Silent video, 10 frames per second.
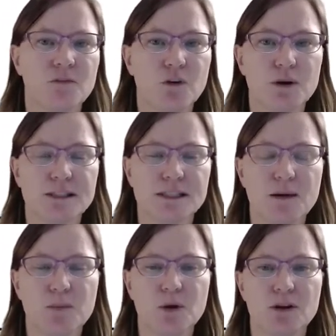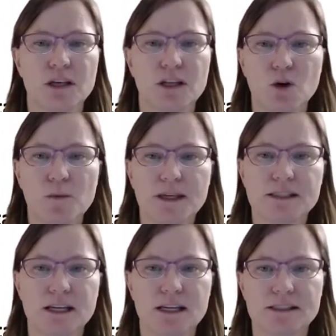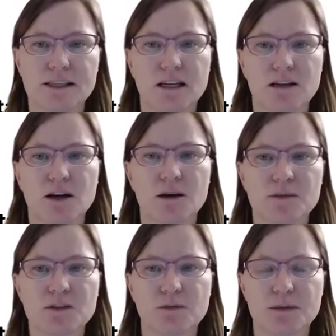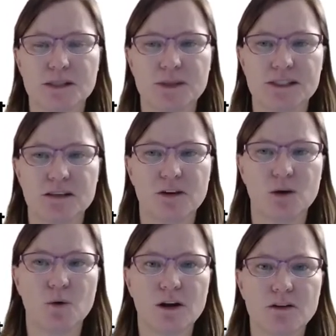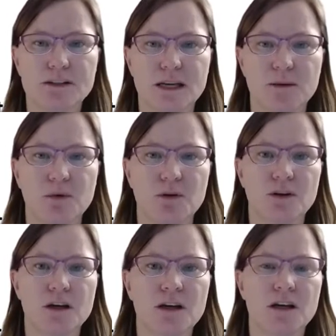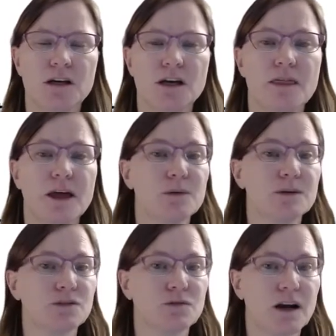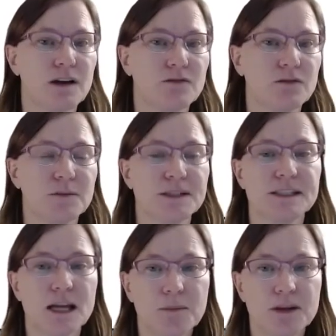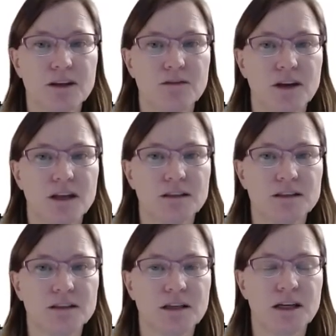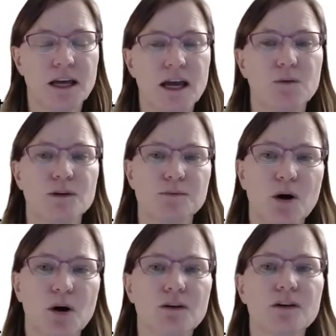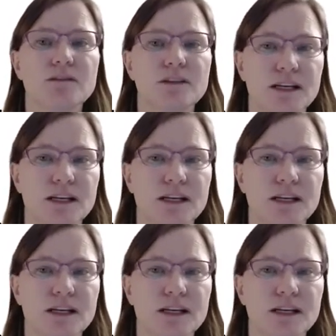For example, an omics dataset comes from a specific water sample that was derived from a sampling event and was part of an